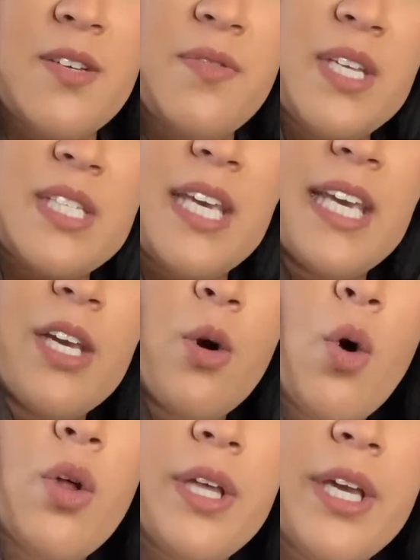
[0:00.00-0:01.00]
of this
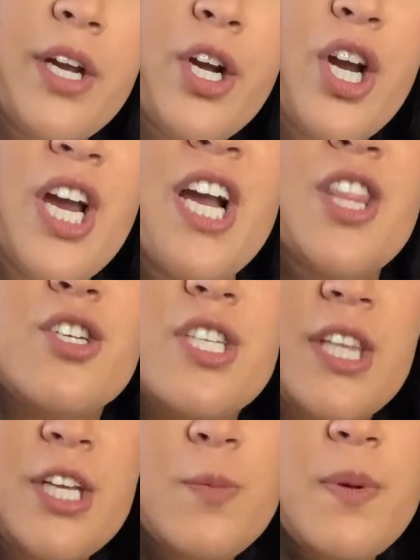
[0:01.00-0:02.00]
keyhole here, there's a
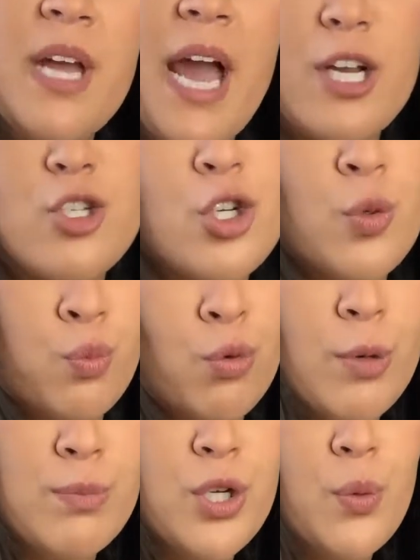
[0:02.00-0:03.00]
little bit of extra
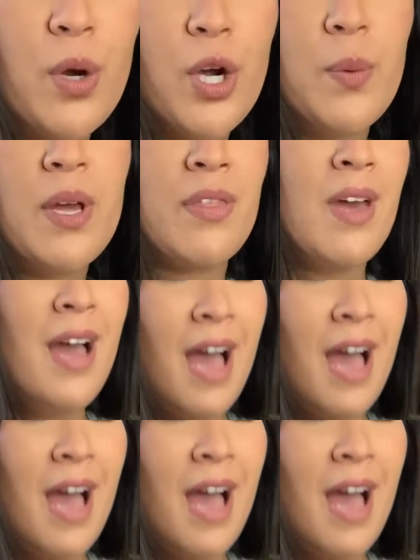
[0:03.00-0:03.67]
room to work with.